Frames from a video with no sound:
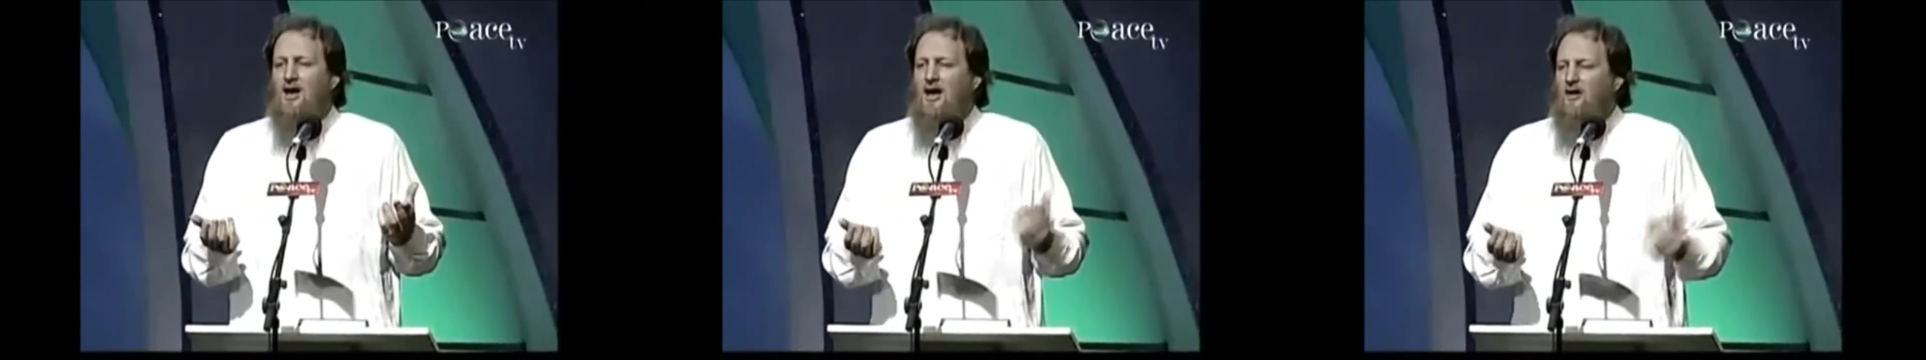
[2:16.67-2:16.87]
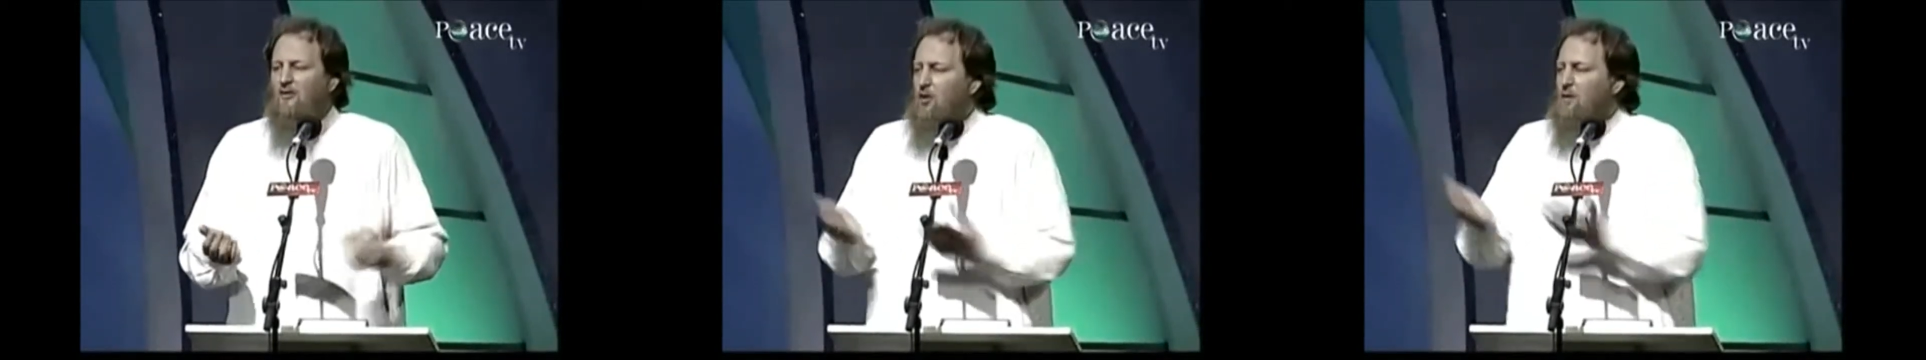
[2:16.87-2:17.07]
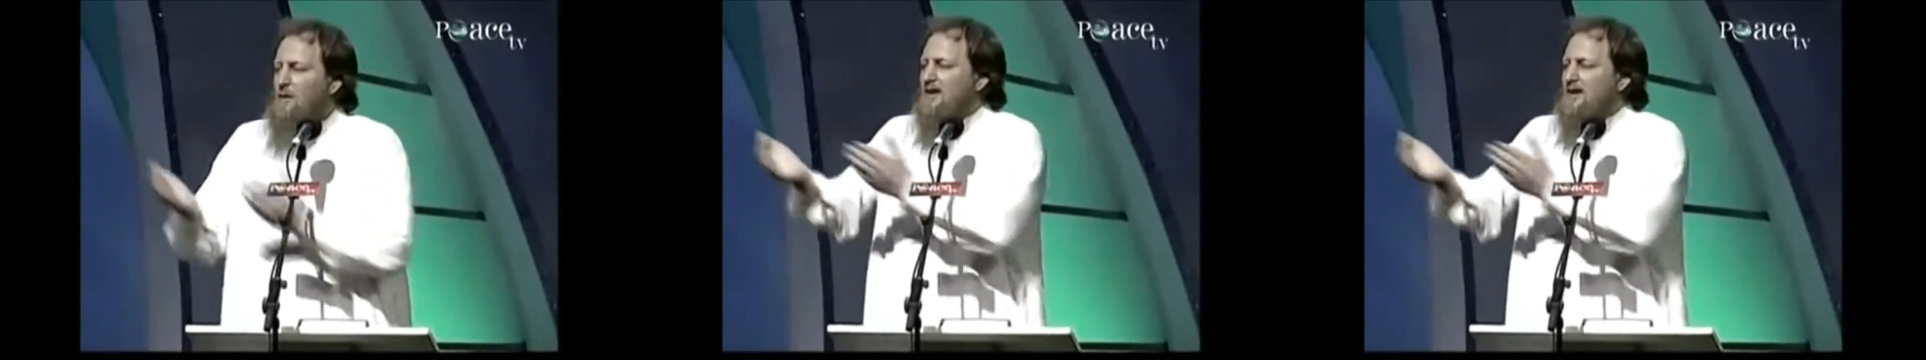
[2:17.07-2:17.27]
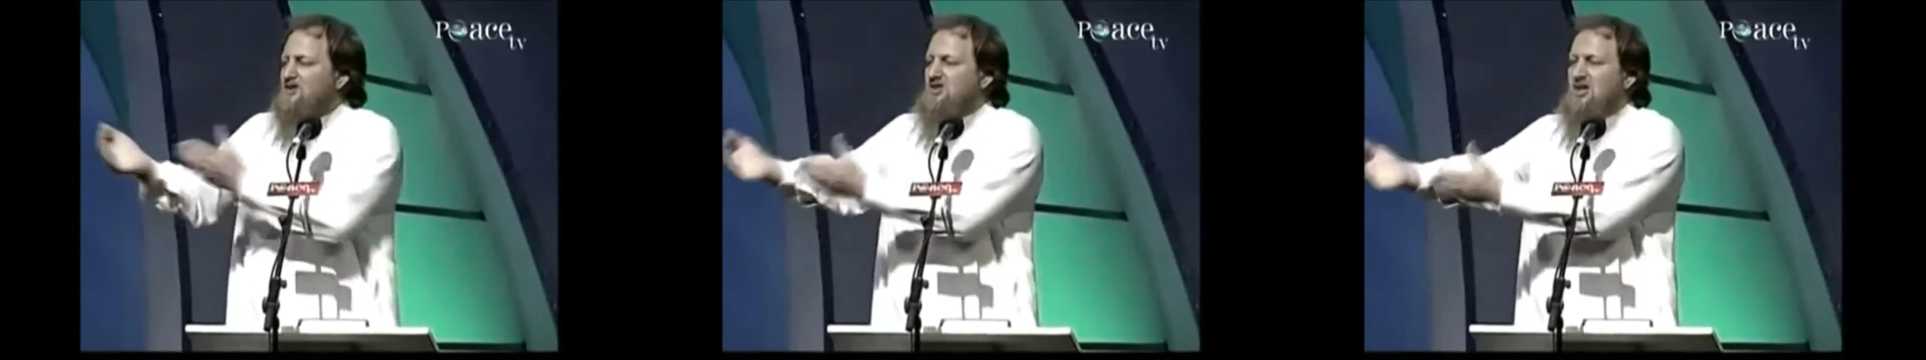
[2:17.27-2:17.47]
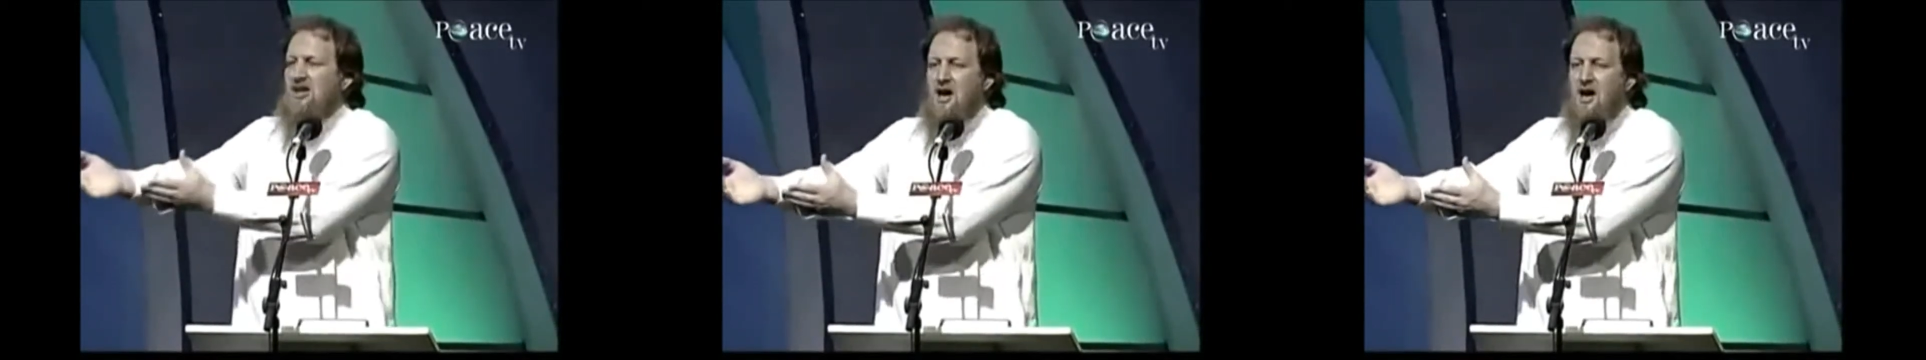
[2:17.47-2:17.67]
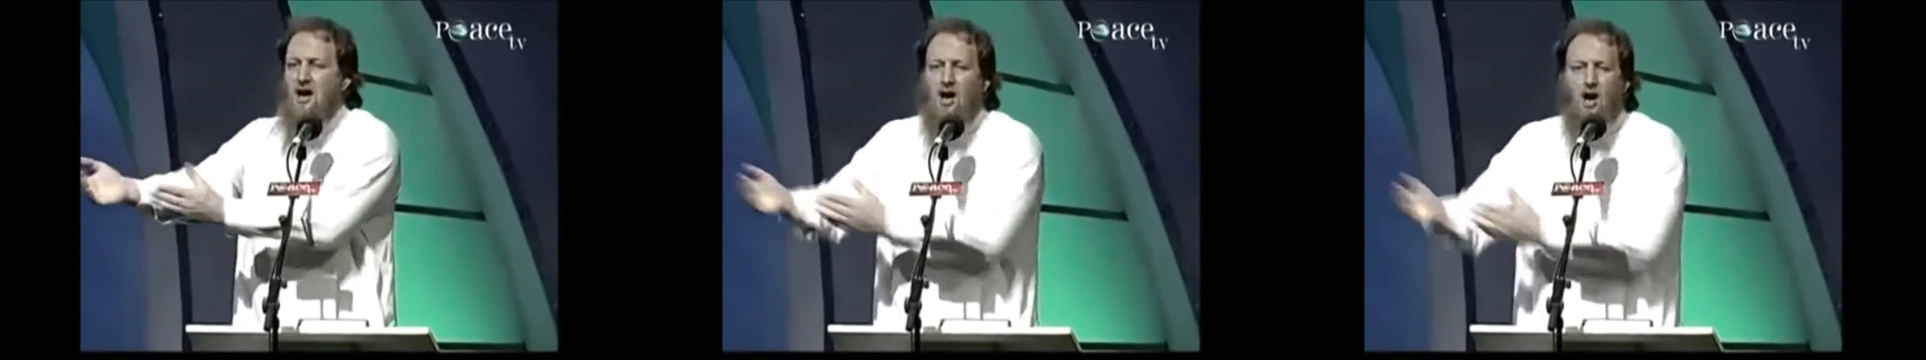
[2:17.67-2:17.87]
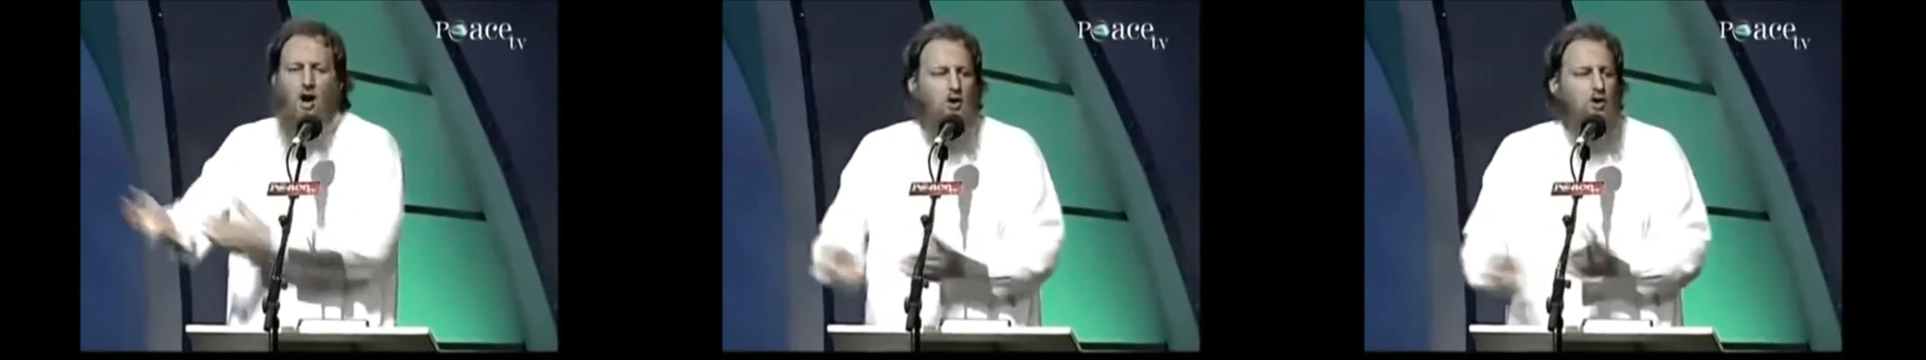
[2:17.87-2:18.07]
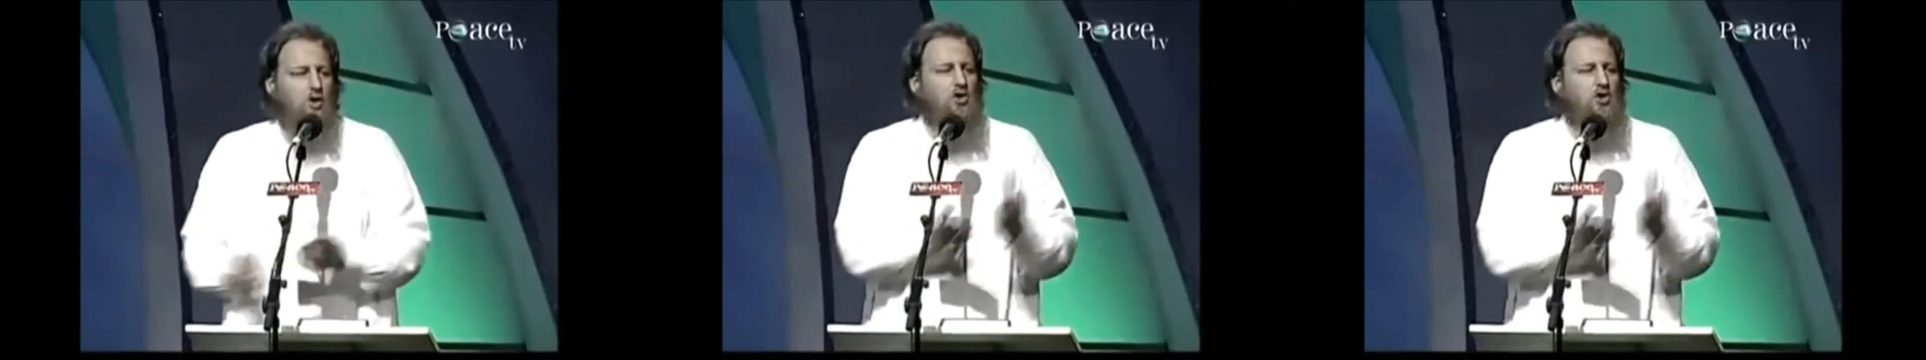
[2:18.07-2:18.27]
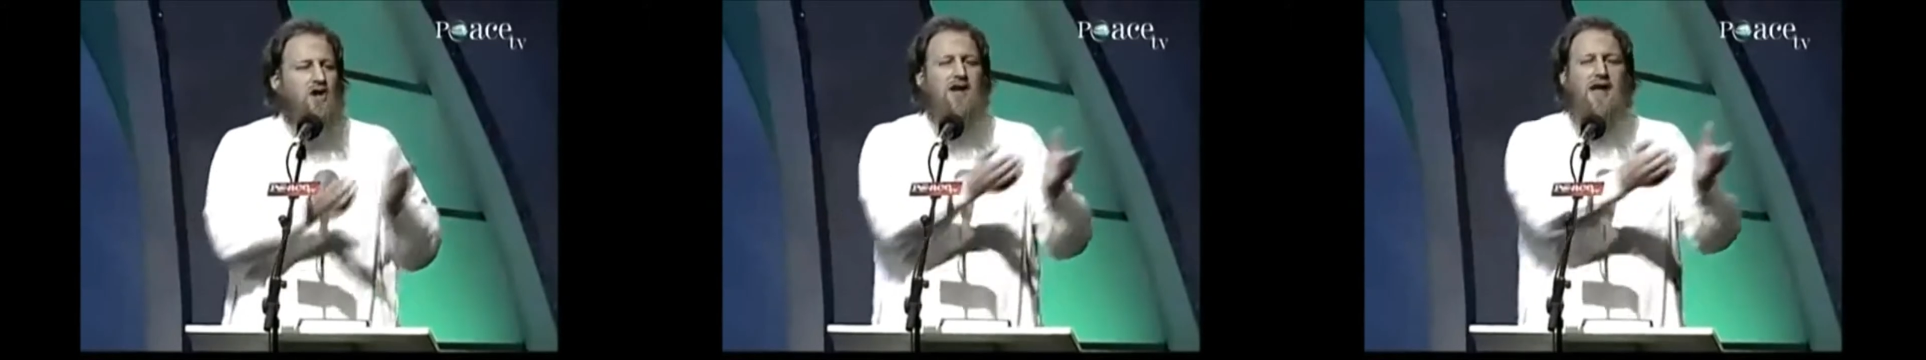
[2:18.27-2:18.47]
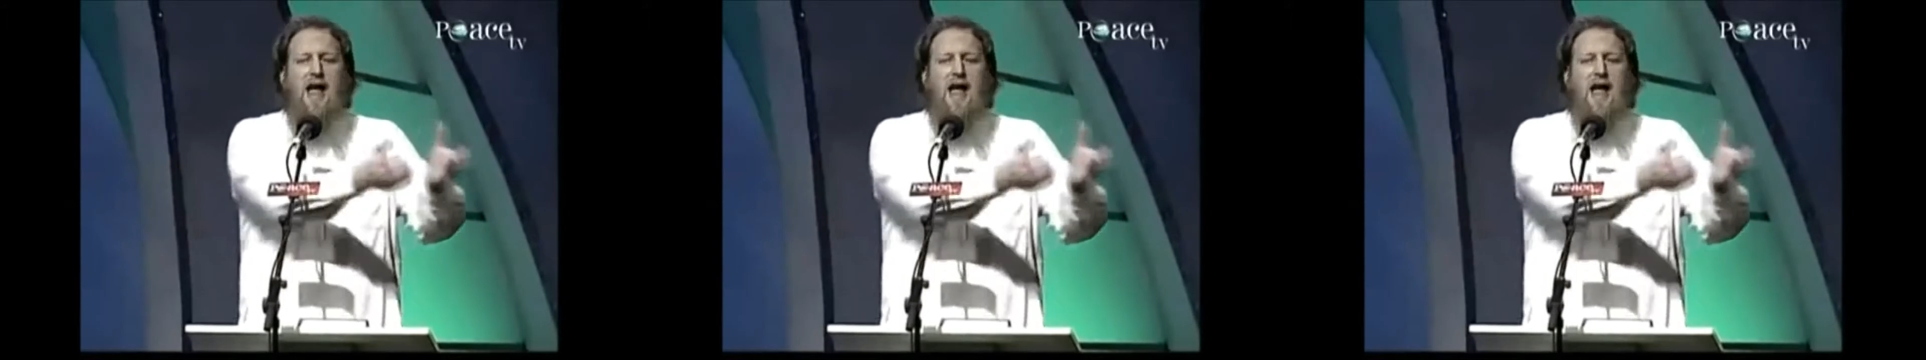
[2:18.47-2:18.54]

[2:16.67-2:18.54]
If you make zina, or you drink